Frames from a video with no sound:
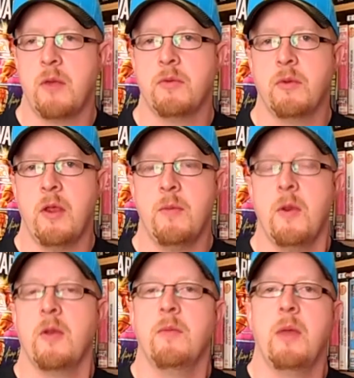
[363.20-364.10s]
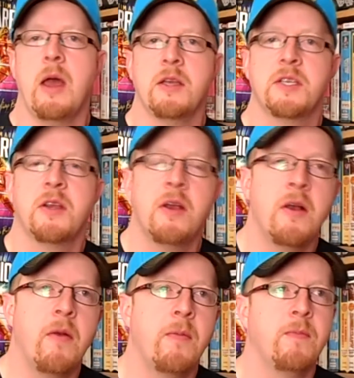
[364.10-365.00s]
with the Great American Bash.
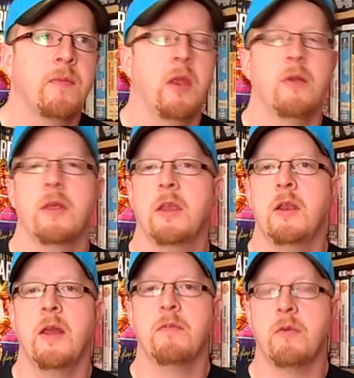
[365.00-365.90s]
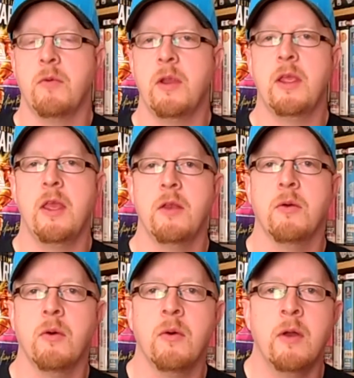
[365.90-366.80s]
You know, they can never
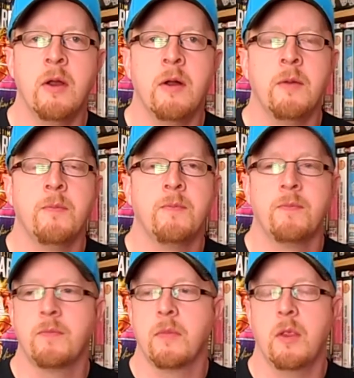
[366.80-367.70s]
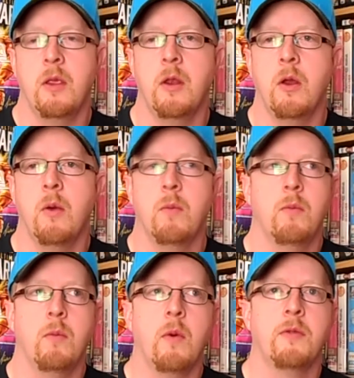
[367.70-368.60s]
rekindle, you know,
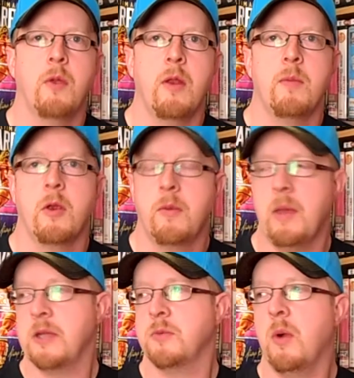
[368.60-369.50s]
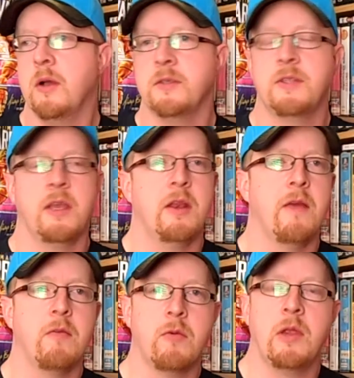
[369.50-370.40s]
what the Great American Bash was. They can
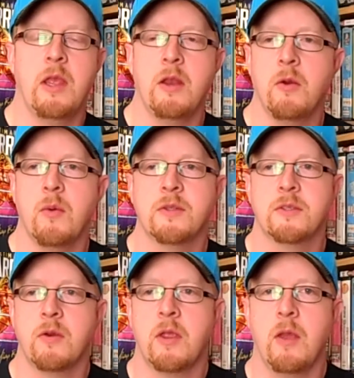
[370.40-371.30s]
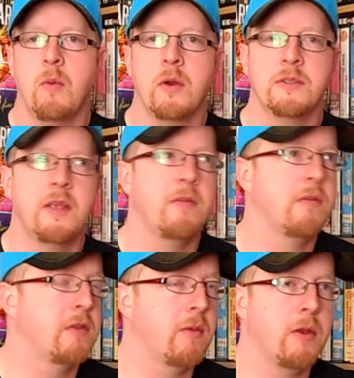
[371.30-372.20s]
never rekindle what Starrcade was. Even
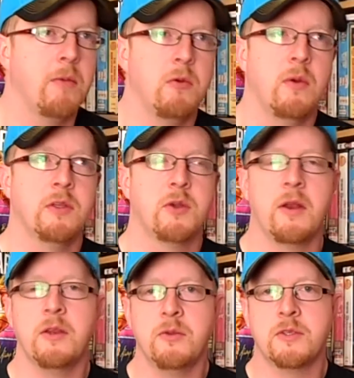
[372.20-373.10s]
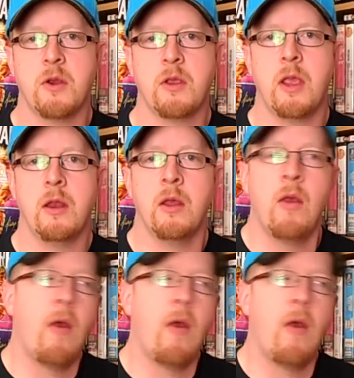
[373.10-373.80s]
if WWE tried to do Starrcade,